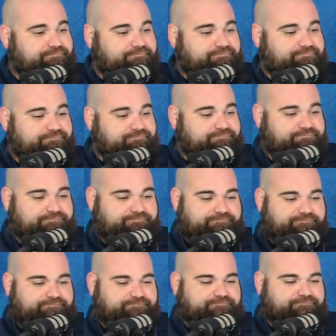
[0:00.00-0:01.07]

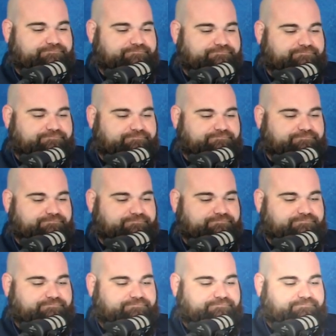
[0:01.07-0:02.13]

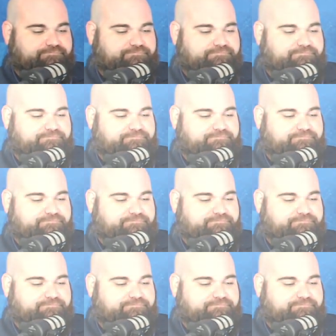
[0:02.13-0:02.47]
(silent)